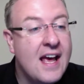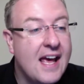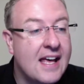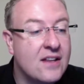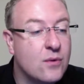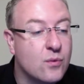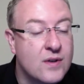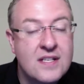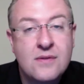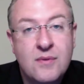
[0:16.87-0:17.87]
And the
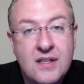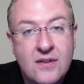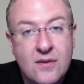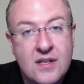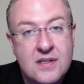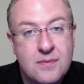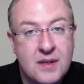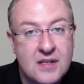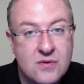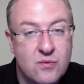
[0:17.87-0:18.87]
reason we do it is
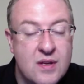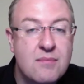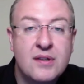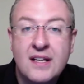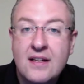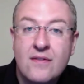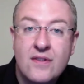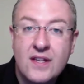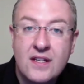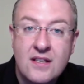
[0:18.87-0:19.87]
because we believe
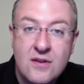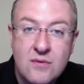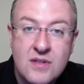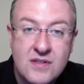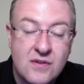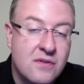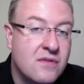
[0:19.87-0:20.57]
that you deserve